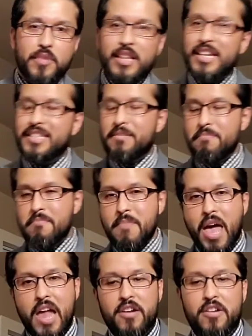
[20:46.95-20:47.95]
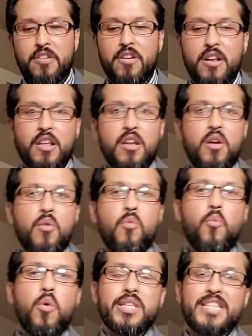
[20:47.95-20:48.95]
Doesn't matter
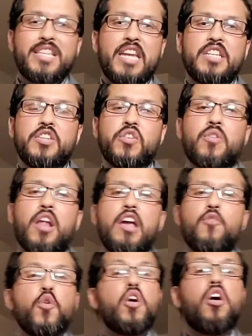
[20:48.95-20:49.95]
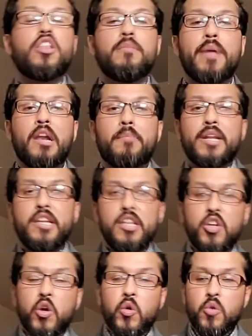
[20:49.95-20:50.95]
what stage in your life, we all develop an
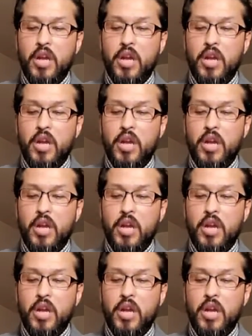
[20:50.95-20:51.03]
ego.